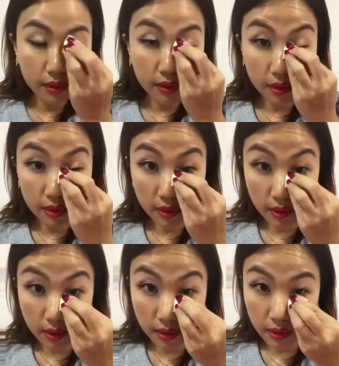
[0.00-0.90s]
and then
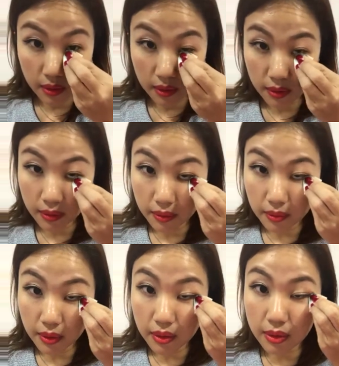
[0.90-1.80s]
clean
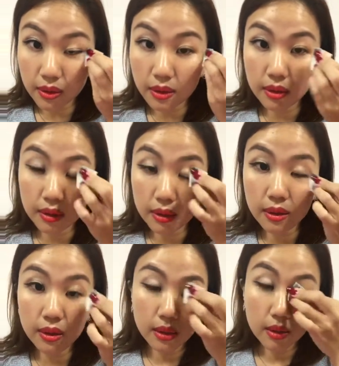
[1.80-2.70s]
underneath.
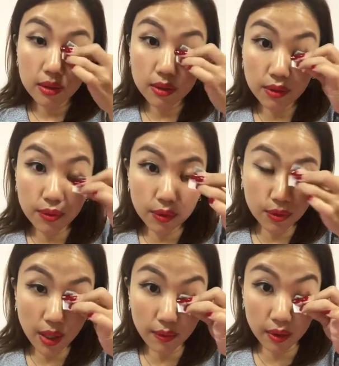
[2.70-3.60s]
So if you
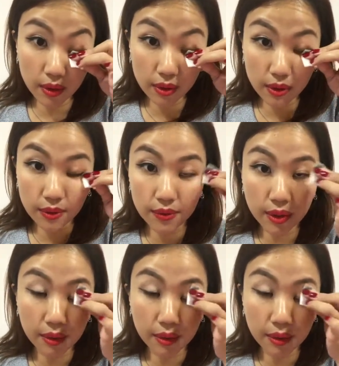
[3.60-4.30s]
do have a lot of